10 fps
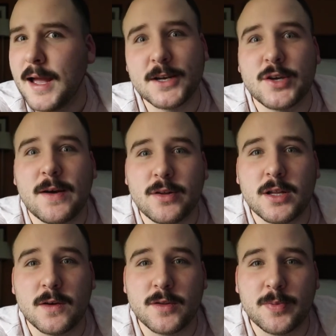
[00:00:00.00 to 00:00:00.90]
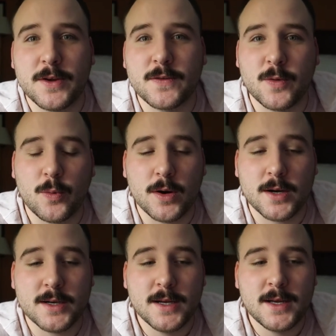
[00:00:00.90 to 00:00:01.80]
I travel all over the place for
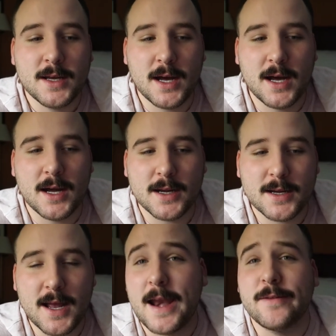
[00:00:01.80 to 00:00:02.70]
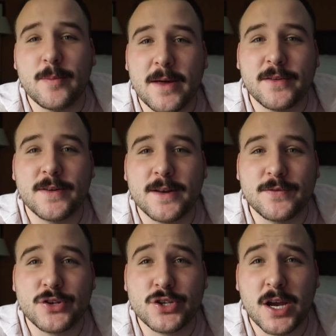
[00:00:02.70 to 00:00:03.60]
work, uh, kind of a benefit
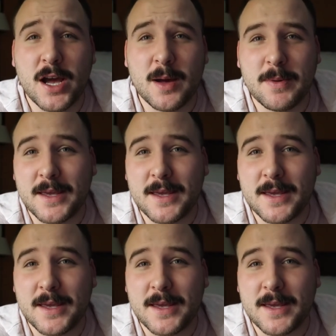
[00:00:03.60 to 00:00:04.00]
of the job.